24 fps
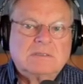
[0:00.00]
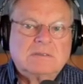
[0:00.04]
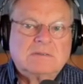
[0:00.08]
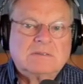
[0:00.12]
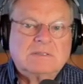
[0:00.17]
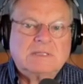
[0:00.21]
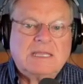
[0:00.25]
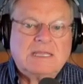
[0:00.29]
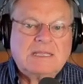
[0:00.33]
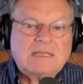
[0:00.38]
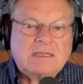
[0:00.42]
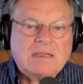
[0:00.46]

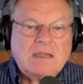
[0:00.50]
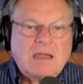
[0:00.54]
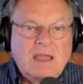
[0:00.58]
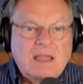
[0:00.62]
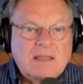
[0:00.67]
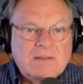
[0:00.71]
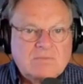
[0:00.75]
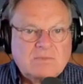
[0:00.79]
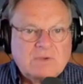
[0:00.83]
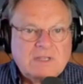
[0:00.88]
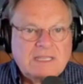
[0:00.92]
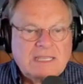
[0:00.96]
Thank
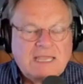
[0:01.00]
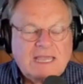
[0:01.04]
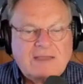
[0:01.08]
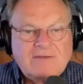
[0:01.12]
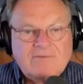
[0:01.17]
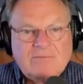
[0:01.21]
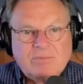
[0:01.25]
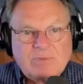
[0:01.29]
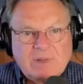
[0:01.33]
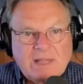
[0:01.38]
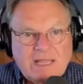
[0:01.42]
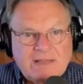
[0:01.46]
God we
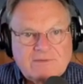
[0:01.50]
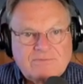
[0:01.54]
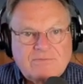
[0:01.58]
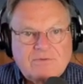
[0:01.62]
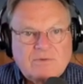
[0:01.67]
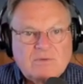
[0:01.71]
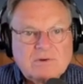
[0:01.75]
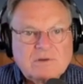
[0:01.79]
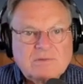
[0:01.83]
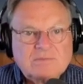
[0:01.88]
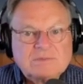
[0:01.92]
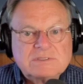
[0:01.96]
have
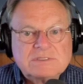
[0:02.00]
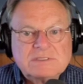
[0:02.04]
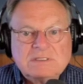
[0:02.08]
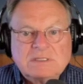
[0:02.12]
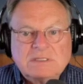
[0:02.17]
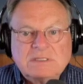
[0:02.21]
platforms,